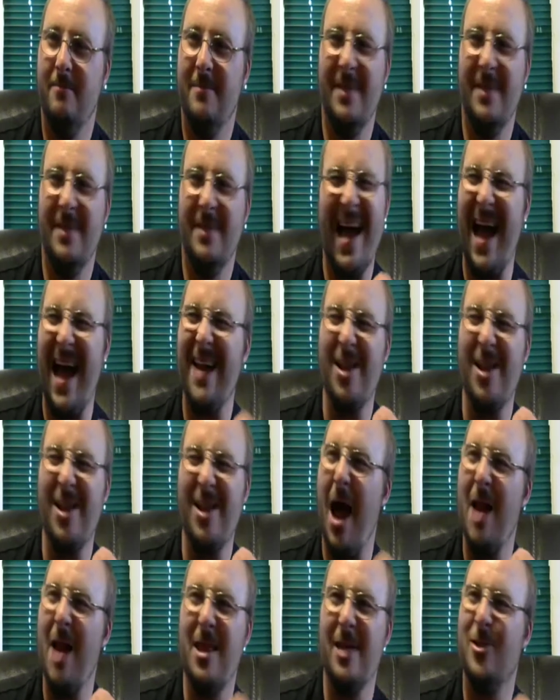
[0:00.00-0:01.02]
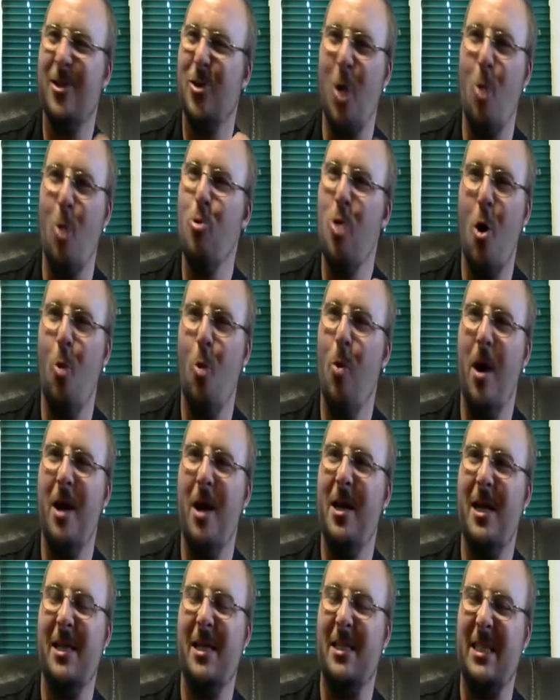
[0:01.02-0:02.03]
I just don't know what
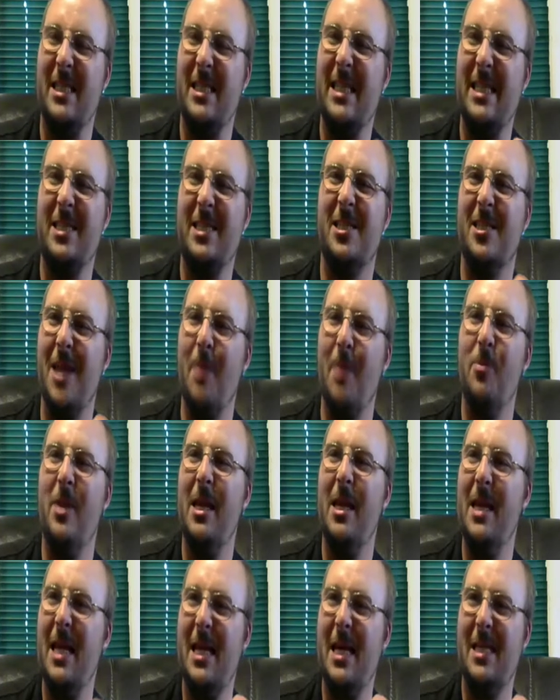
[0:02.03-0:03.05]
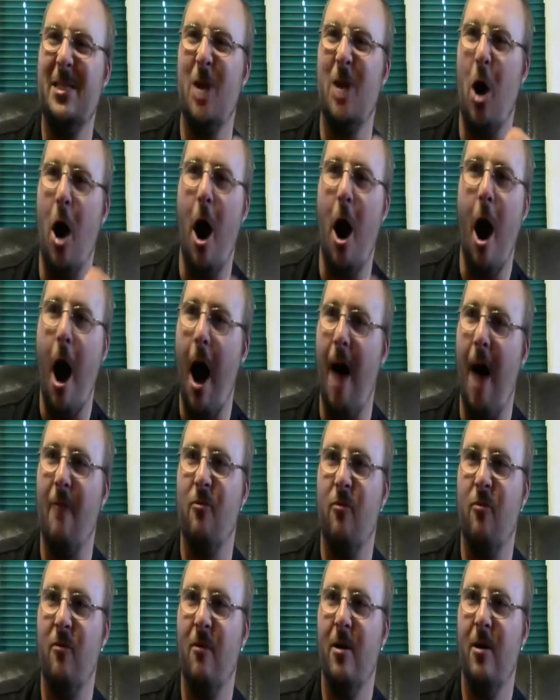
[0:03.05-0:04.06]
it is. Just something is
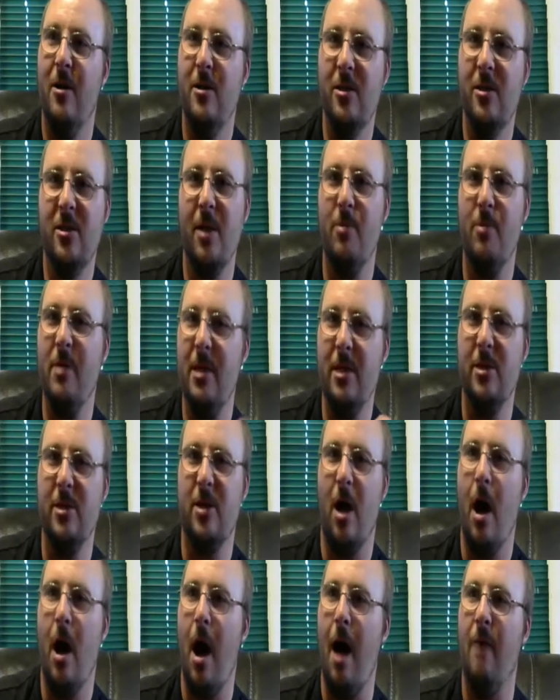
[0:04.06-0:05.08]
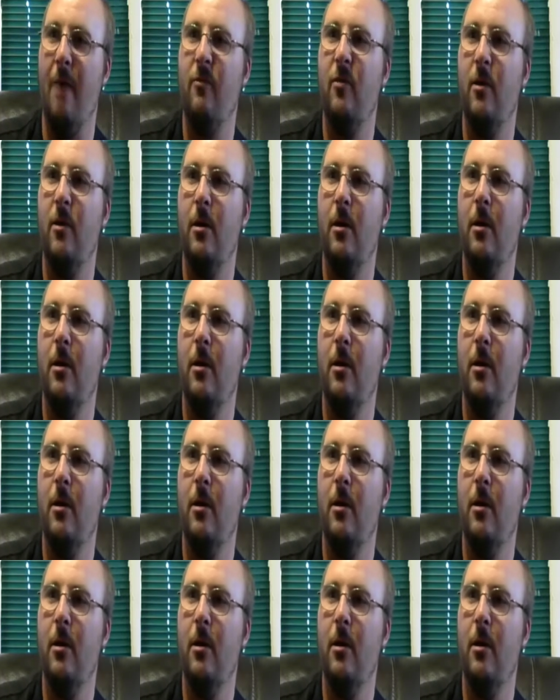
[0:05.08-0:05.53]
off. Something is off.